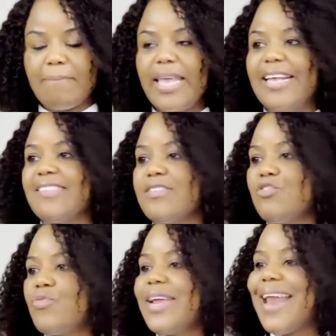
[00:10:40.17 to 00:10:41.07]
is
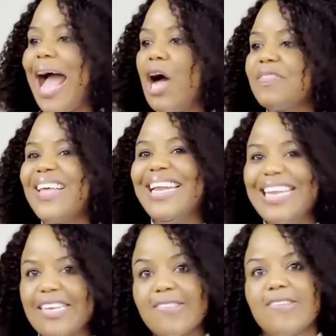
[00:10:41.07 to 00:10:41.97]
read out the
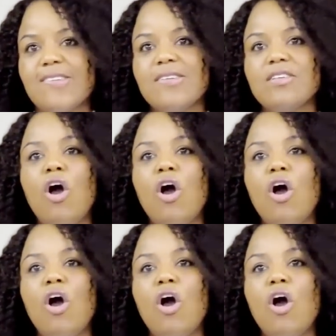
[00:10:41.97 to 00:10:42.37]
list